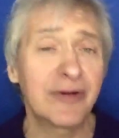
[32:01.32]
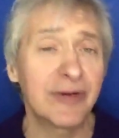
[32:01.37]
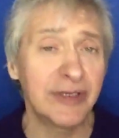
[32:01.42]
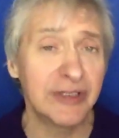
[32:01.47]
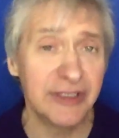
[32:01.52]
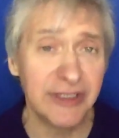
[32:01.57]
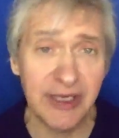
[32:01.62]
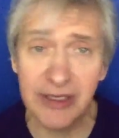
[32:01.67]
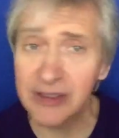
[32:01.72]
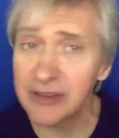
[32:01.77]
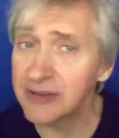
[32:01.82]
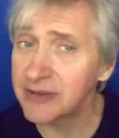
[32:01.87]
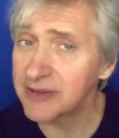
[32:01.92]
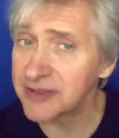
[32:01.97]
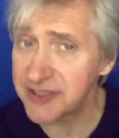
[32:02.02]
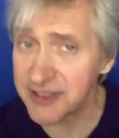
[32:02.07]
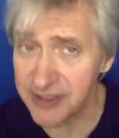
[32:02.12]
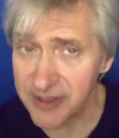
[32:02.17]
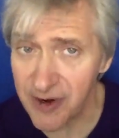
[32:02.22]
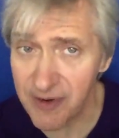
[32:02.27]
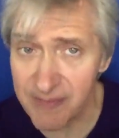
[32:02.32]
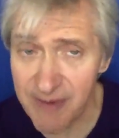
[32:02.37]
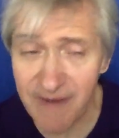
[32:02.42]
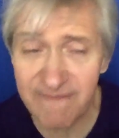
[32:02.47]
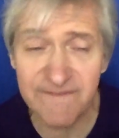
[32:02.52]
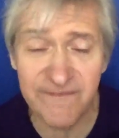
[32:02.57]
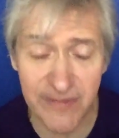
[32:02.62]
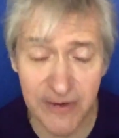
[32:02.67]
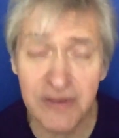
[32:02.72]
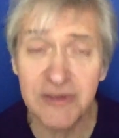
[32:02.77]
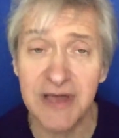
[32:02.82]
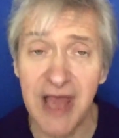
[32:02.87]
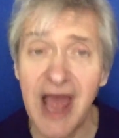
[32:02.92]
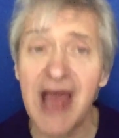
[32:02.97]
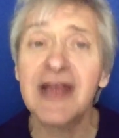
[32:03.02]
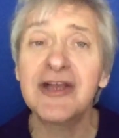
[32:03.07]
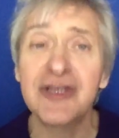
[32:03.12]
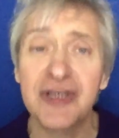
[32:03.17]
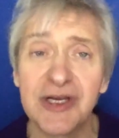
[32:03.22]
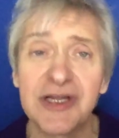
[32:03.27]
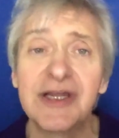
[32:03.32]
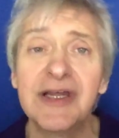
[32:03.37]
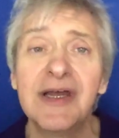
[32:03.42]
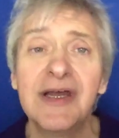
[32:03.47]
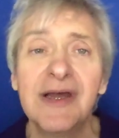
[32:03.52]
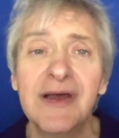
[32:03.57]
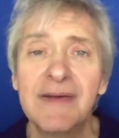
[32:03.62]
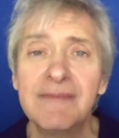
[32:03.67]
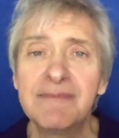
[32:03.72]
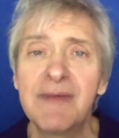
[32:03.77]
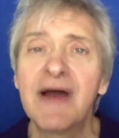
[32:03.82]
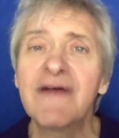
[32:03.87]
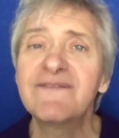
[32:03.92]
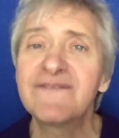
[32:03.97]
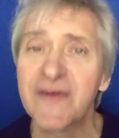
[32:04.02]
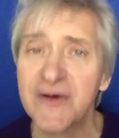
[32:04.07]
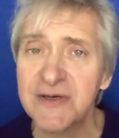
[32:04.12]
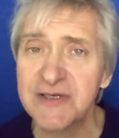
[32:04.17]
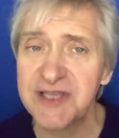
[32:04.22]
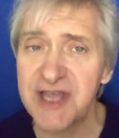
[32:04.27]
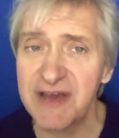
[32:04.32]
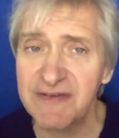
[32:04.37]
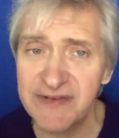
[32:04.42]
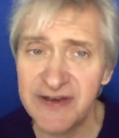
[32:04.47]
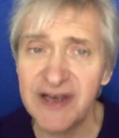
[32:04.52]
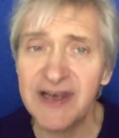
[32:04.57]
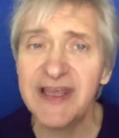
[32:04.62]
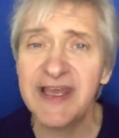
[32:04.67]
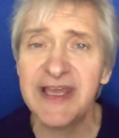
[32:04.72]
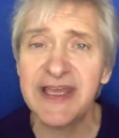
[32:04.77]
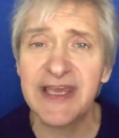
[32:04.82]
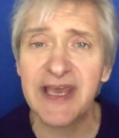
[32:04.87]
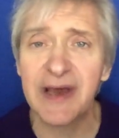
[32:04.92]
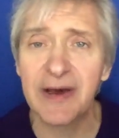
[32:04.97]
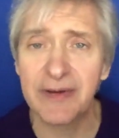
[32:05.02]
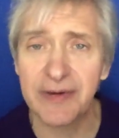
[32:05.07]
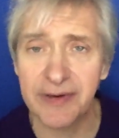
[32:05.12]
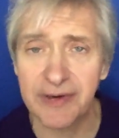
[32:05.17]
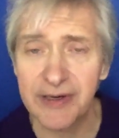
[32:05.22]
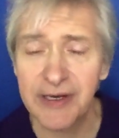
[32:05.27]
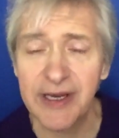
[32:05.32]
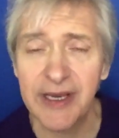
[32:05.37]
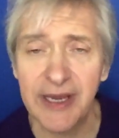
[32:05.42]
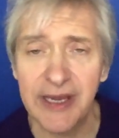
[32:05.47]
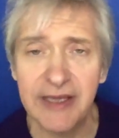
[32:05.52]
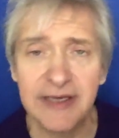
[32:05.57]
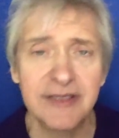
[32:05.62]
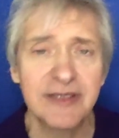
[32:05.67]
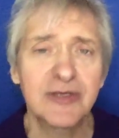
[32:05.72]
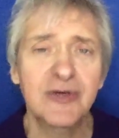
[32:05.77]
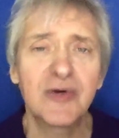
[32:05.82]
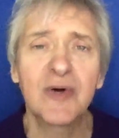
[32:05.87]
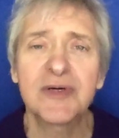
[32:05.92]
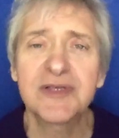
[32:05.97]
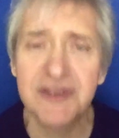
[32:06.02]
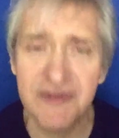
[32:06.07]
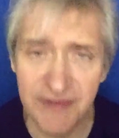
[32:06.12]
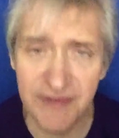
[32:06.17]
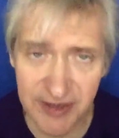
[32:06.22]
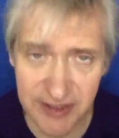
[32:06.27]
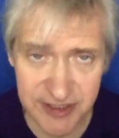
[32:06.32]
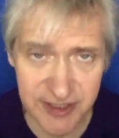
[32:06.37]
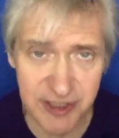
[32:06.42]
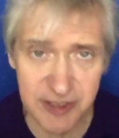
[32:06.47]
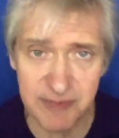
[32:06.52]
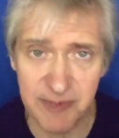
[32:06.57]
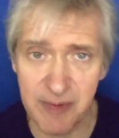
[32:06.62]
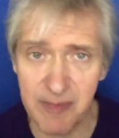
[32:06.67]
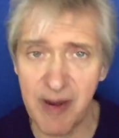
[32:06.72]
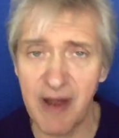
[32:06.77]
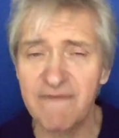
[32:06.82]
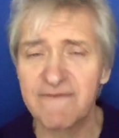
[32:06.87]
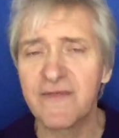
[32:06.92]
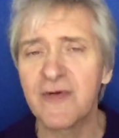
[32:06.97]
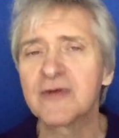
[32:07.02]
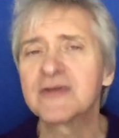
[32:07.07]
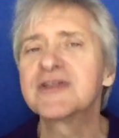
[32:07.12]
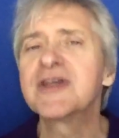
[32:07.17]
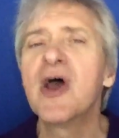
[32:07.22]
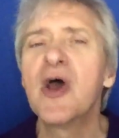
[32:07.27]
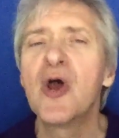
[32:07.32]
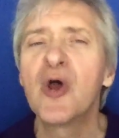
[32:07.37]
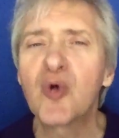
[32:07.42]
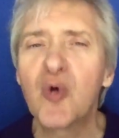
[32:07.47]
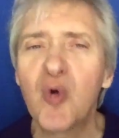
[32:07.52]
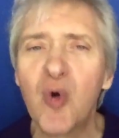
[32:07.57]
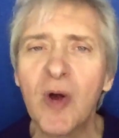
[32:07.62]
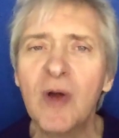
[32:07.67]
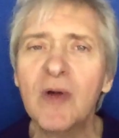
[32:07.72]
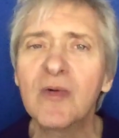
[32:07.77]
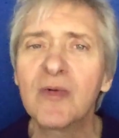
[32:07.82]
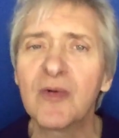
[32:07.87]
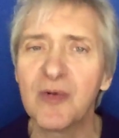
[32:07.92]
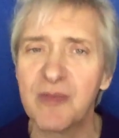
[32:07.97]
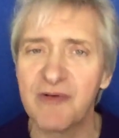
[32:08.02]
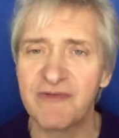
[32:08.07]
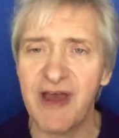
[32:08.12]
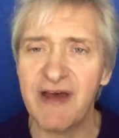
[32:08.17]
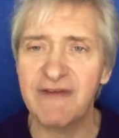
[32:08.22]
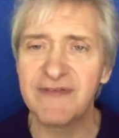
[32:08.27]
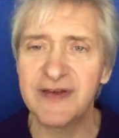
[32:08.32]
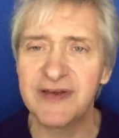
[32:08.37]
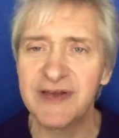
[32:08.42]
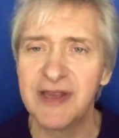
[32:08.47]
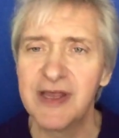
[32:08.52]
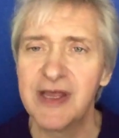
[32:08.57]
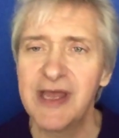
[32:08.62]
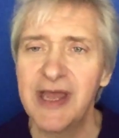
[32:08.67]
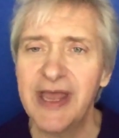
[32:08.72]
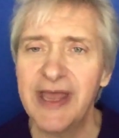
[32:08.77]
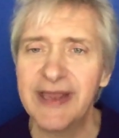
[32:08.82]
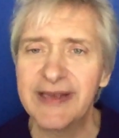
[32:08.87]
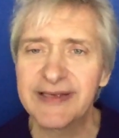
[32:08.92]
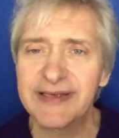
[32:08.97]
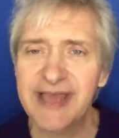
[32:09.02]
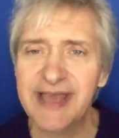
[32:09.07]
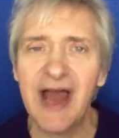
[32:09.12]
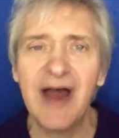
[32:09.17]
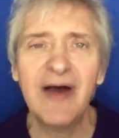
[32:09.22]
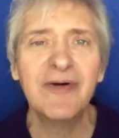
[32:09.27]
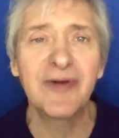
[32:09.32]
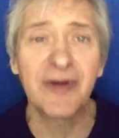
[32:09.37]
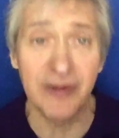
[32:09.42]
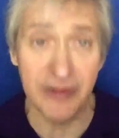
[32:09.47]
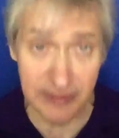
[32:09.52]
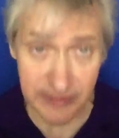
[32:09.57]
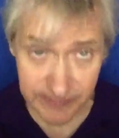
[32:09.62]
years ago. My first, actually, my first heavenly encounter into the courts of, excuse me, my first courtroom of heaven encounter